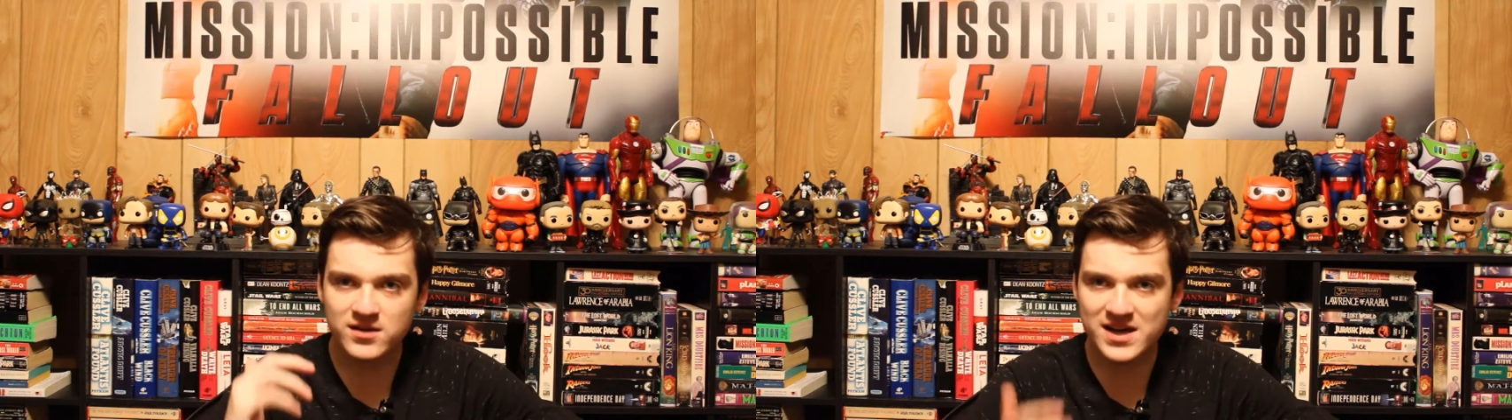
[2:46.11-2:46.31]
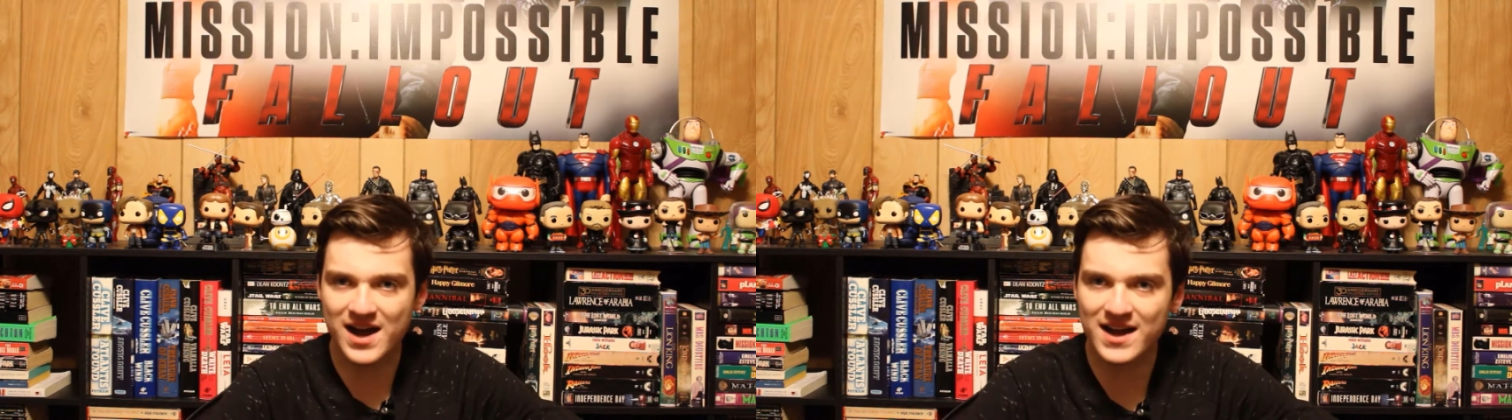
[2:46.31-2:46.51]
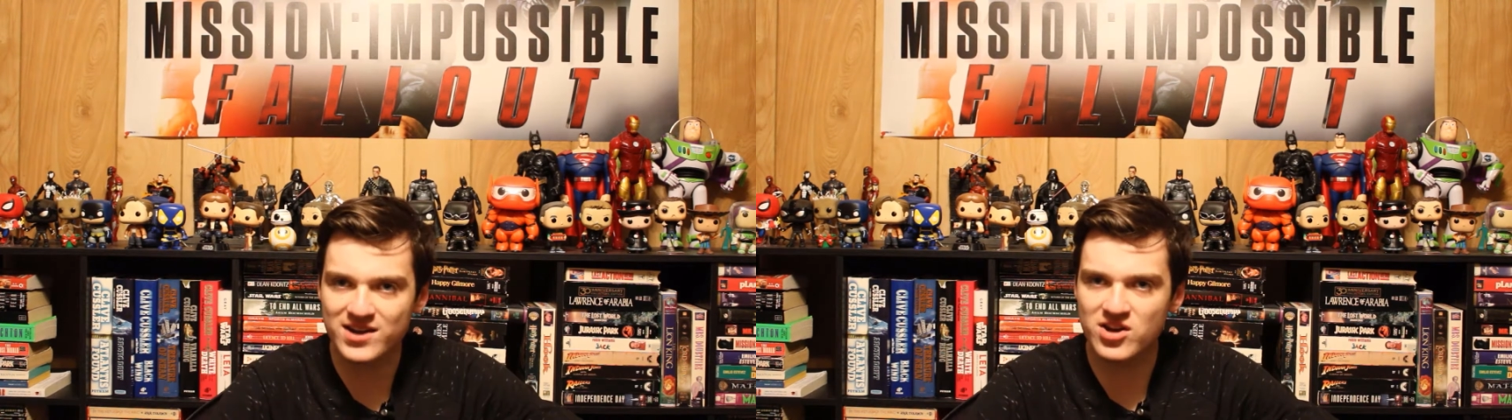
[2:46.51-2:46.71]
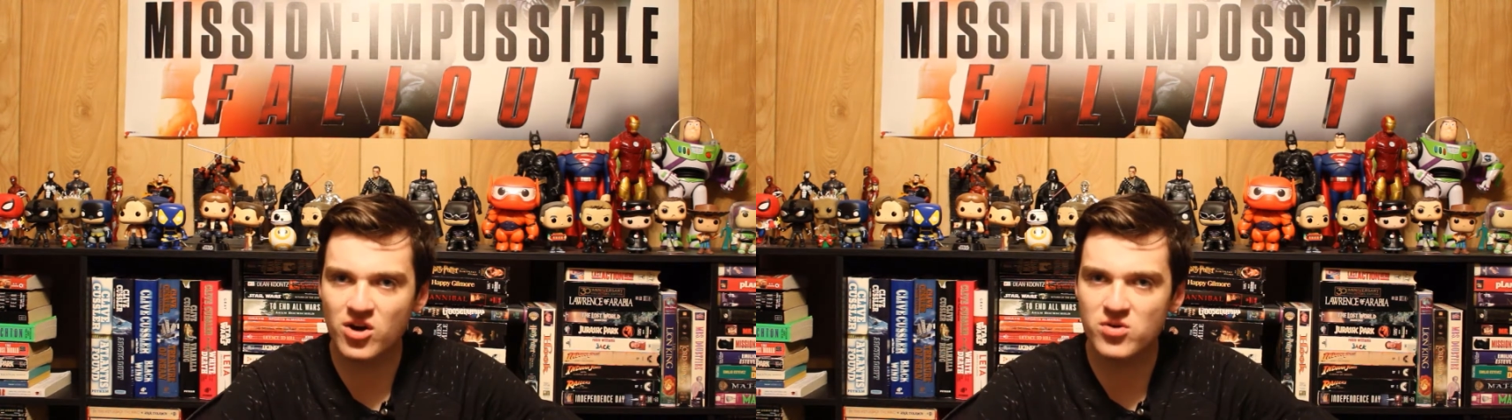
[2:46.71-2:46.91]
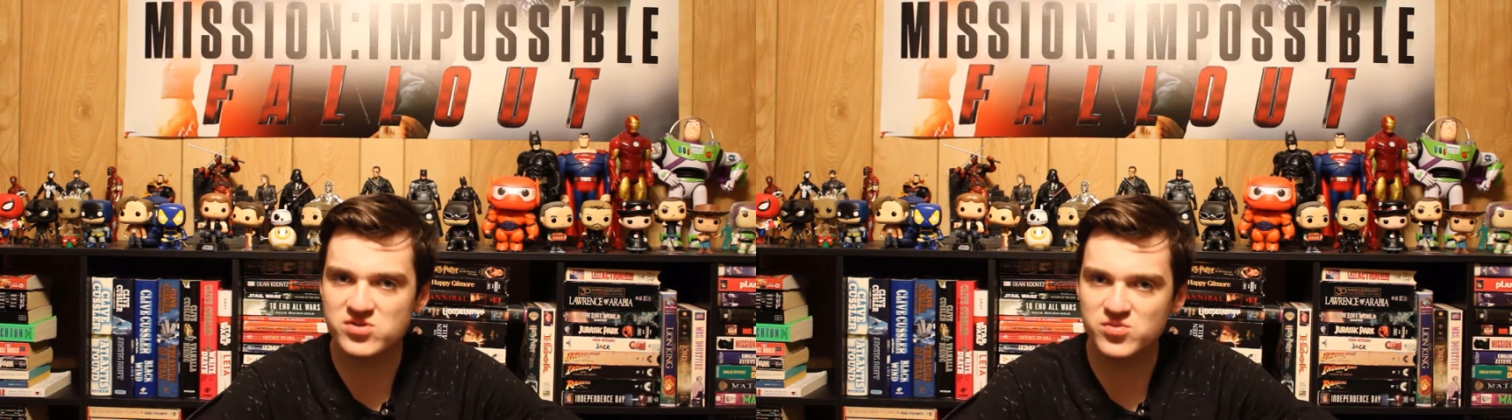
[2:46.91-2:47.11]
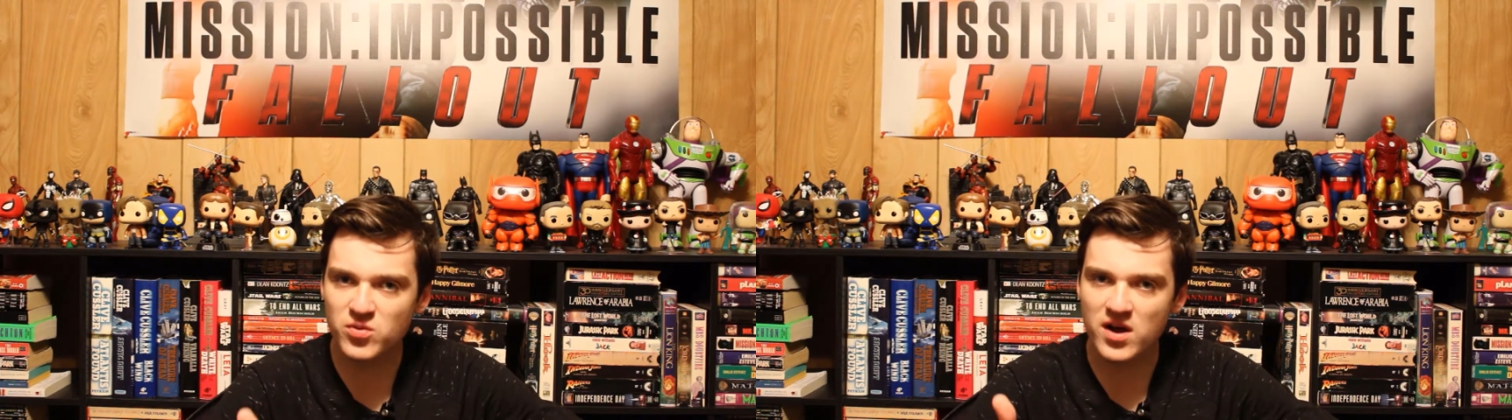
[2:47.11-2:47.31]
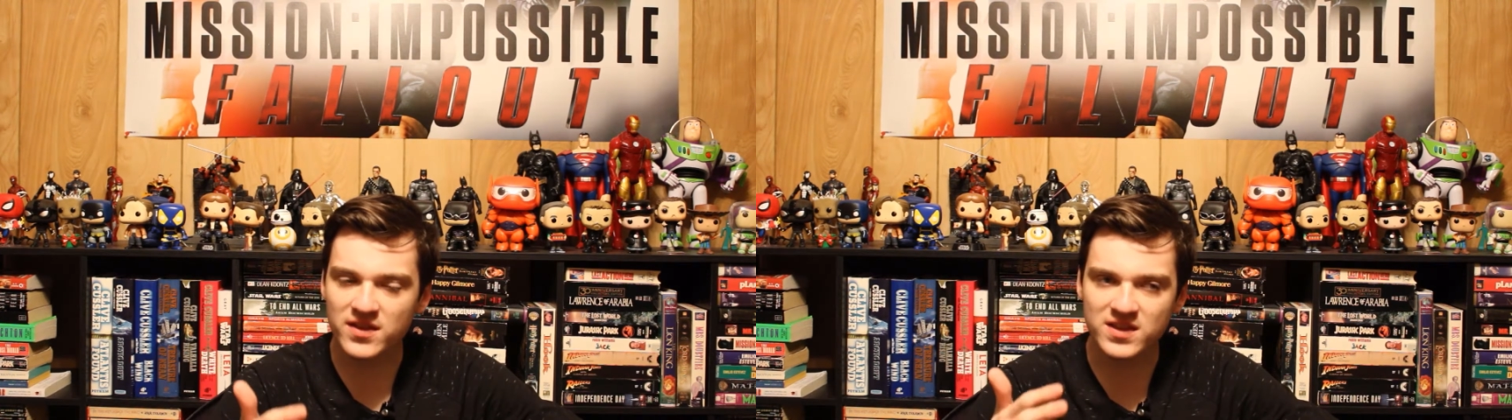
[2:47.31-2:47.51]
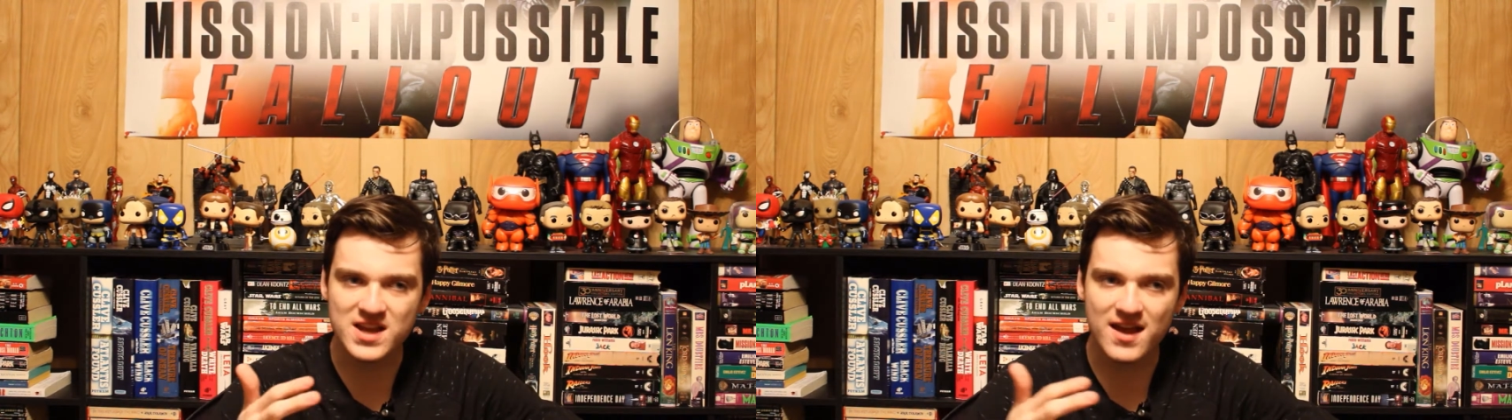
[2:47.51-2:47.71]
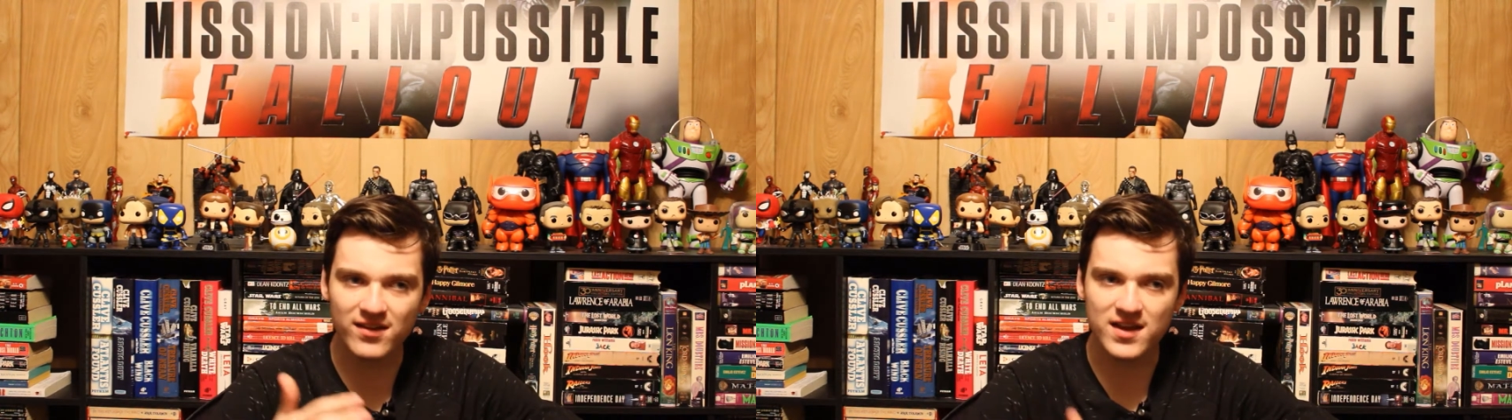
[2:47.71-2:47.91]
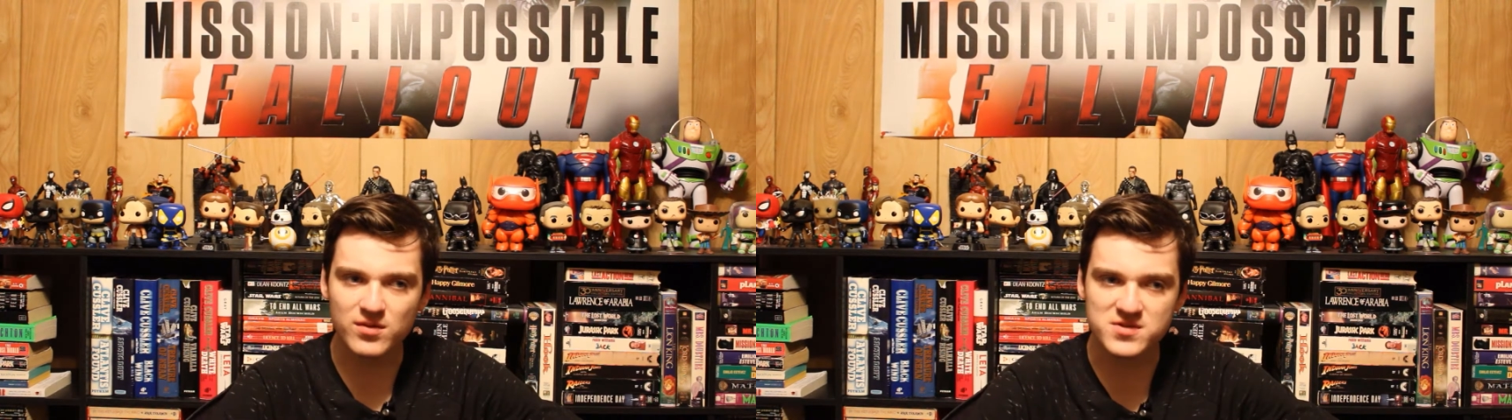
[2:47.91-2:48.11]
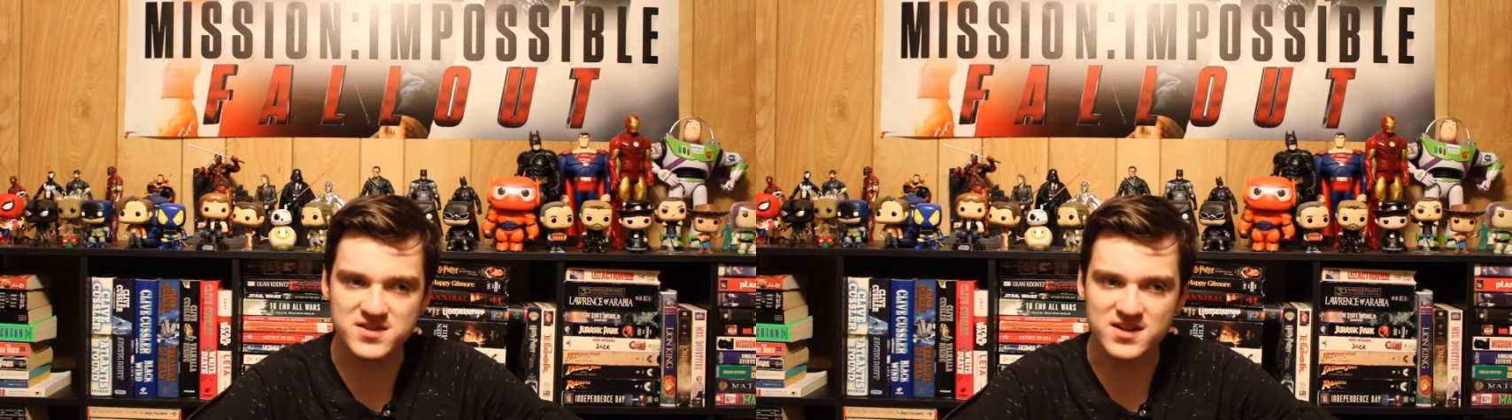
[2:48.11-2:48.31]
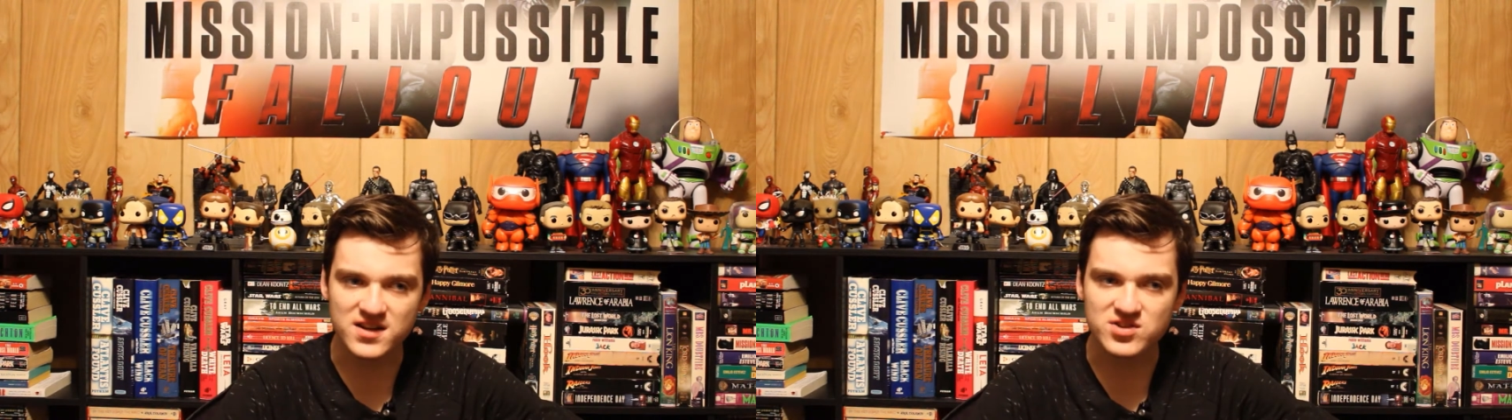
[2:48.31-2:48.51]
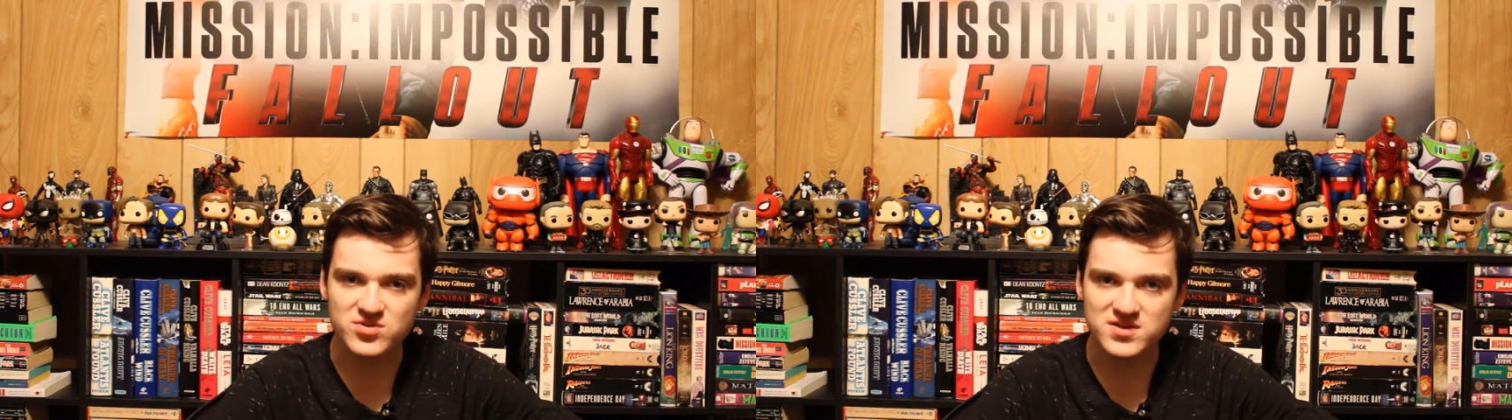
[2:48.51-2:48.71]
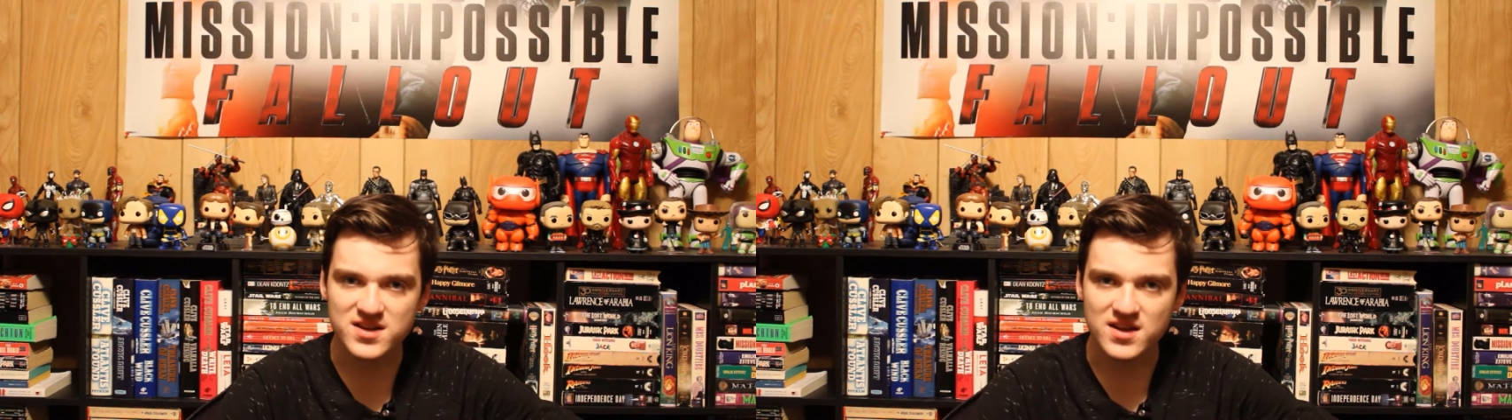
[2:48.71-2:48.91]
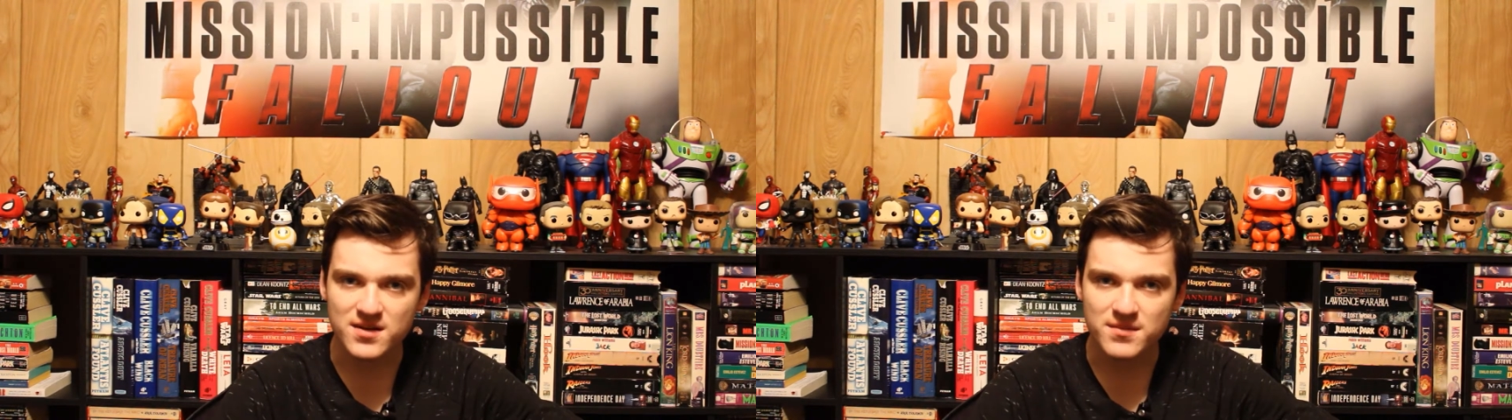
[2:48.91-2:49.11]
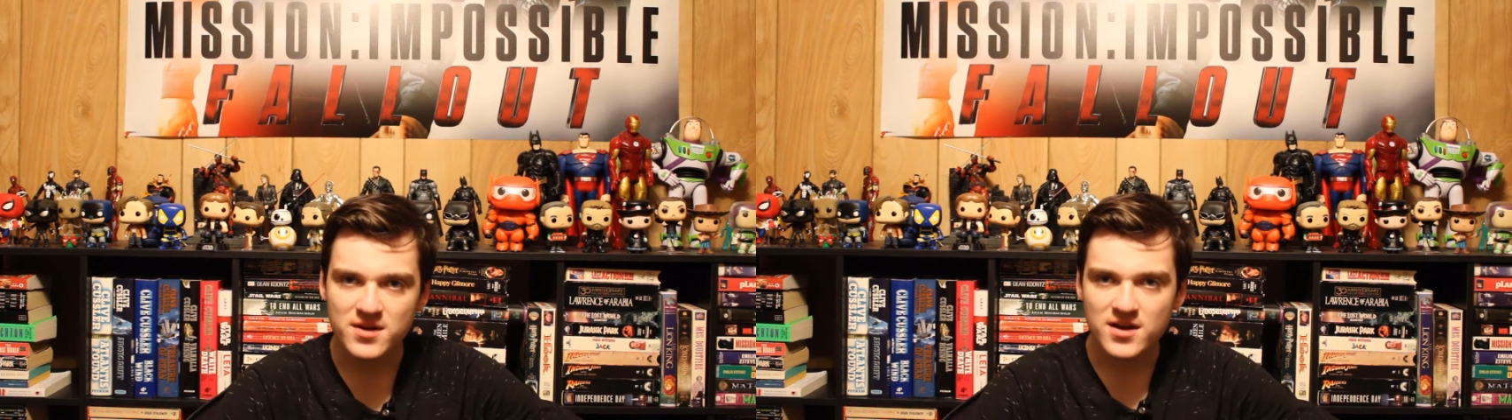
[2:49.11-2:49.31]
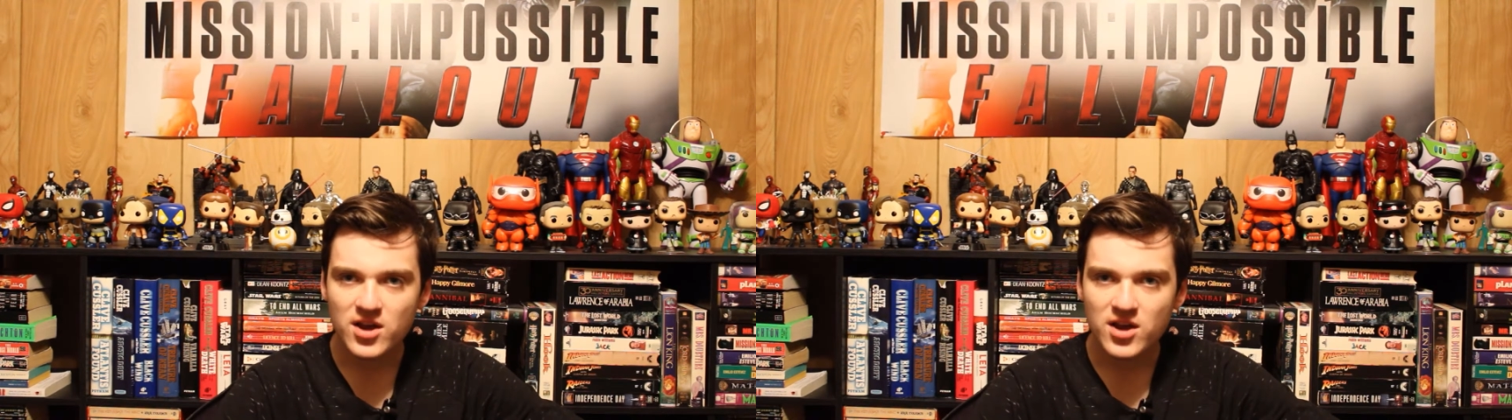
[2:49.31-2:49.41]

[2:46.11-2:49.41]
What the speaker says: God knows what the alien was gonna do to him,